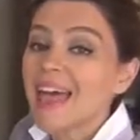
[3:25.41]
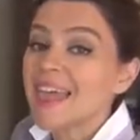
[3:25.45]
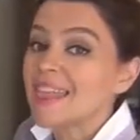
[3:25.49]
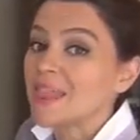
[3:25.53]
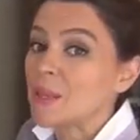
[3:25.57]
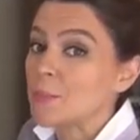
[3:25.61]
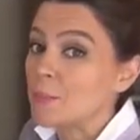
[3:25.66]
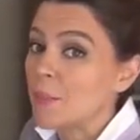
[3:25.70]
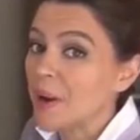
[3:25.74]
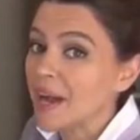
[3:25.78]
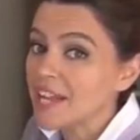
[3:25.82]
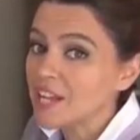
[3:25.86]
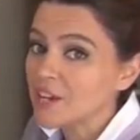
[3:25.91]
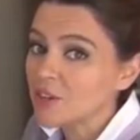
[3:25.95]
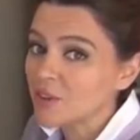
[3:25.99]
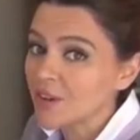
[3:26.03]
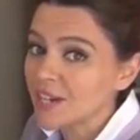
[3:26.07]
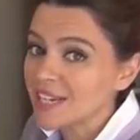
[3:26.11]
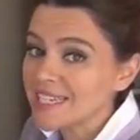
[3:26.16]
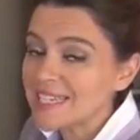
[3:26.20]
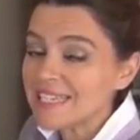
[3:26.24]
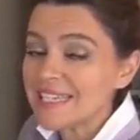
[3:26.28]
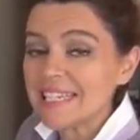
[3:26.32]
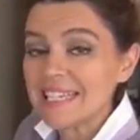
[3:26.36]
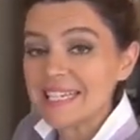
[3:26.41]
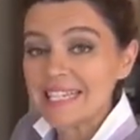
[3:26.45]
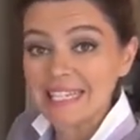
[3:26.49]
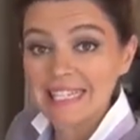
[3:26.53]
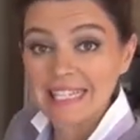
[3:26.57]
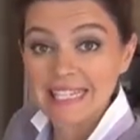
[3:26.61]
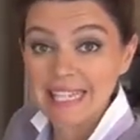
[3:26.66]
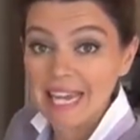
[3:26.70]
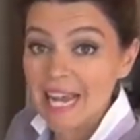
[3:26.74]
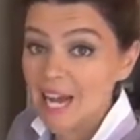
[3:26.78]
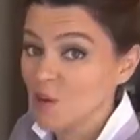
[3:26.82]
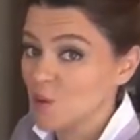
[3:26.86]
The pie crust
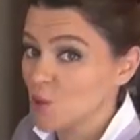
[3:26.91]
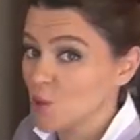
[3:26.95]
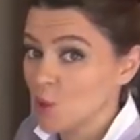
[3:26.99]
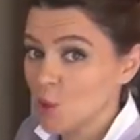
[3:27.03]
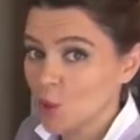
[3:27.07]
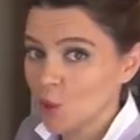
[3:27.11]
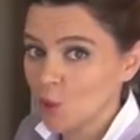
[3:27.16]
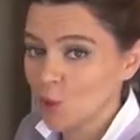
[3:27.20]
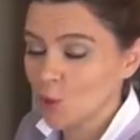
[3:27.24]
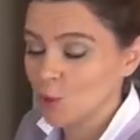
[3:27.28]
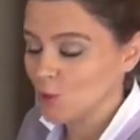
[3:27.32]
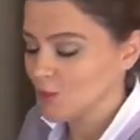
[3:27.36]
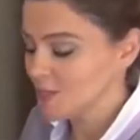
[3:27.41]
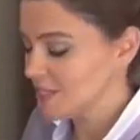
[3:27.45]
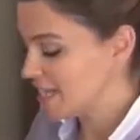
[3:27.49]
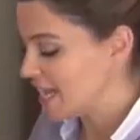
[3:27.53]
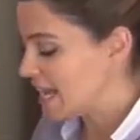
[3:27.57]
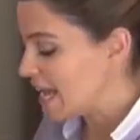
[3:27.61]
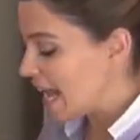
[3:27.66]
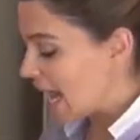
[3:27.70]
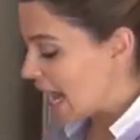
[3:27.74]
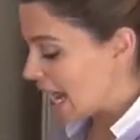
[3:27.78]
is now cold.